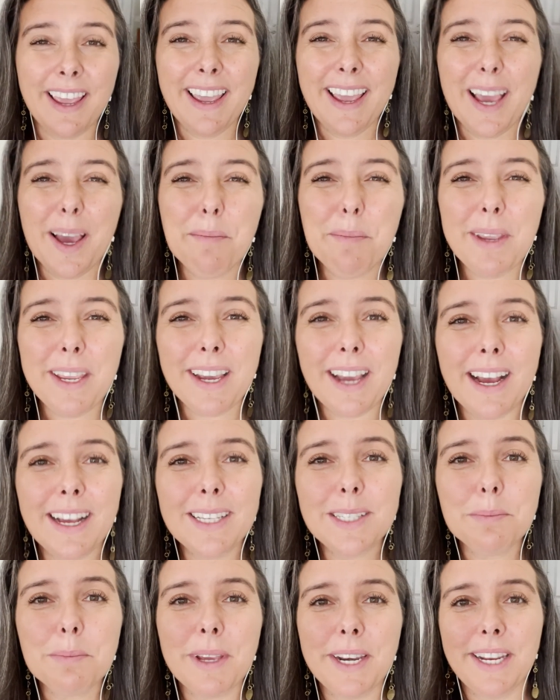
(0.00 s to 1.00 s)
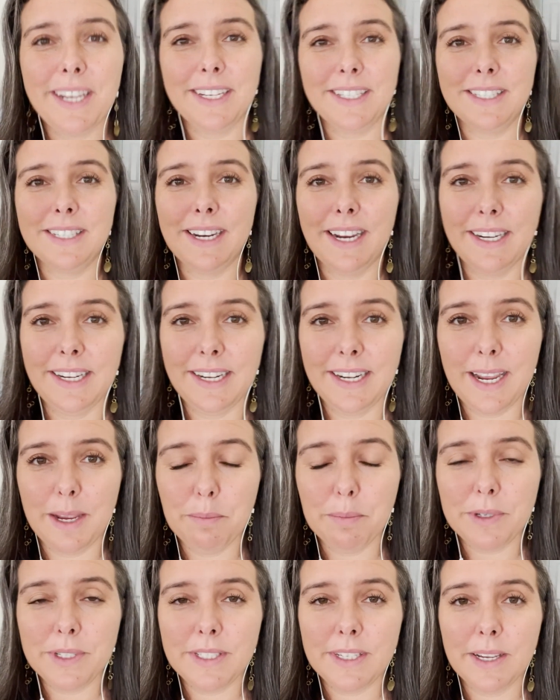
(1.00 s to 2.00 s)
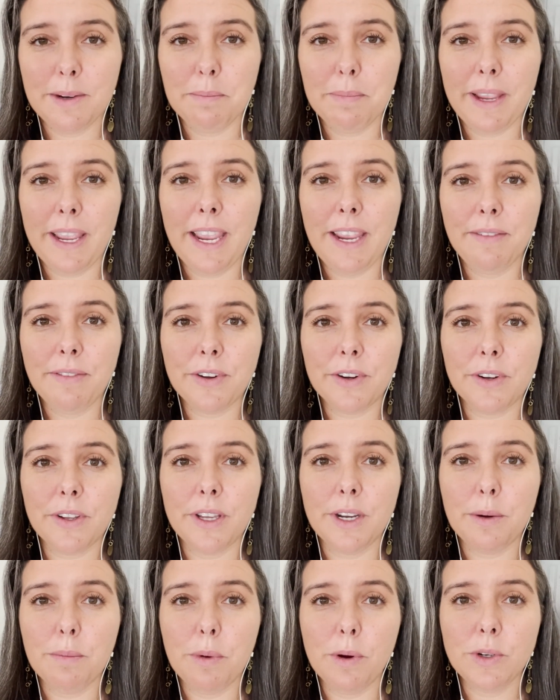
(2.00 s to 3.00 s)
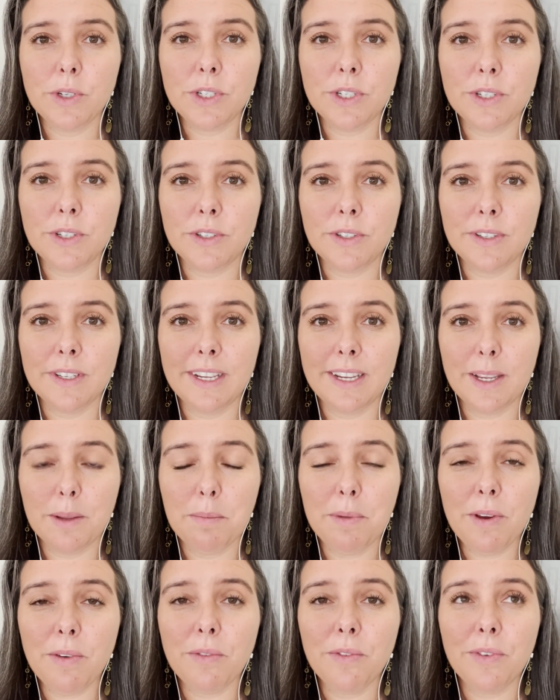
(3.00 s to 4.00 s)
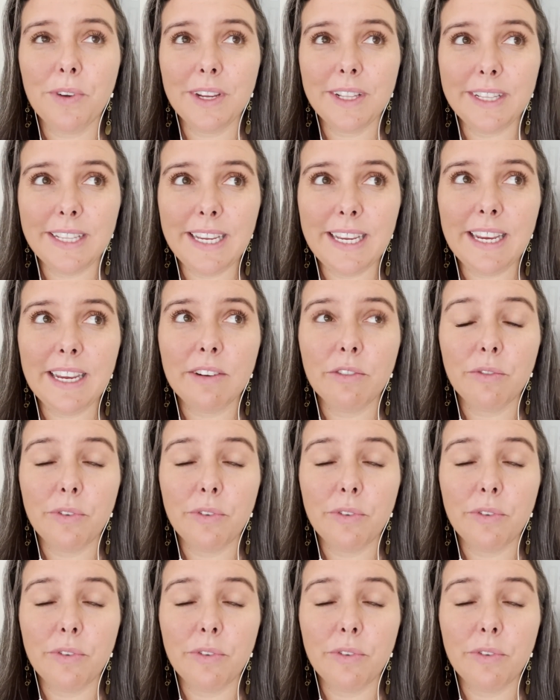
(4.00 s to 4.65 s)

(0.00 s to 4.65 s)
And because money is 99% behavioral and emotional, it can be really,